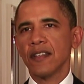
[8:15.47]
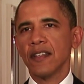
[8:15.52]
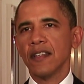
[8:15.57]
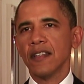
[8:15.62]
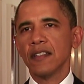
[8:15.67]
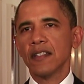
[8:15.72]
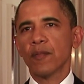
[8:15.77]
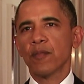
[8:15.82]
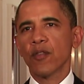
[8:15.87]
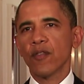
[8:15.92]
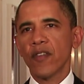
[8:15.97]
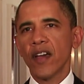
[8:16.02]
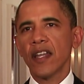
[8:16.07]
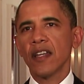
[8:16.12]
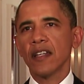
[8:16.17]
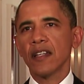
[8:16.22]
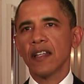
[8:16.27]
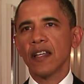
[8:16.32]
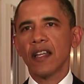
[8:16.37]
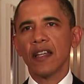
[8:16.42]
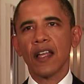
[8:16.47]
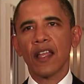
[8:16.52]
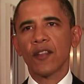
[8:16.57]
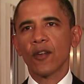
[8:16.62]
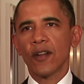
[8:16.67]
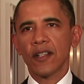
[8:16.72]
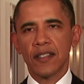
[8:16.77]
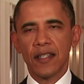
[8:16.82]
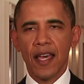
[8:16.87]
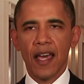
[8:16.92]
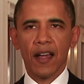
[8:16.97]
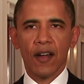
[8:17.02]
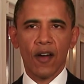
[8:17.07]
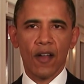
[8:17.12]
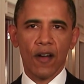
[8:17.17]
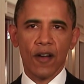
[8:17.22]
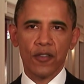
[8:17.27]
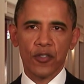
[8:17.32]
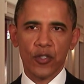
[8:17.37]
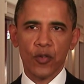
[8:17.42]
to prevent another attack on
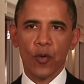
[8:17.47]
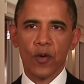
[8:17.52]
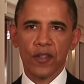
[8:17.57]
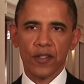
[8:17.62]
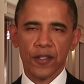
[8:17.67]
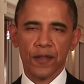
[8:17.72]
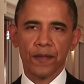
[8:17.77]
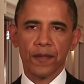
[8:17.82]
our shores.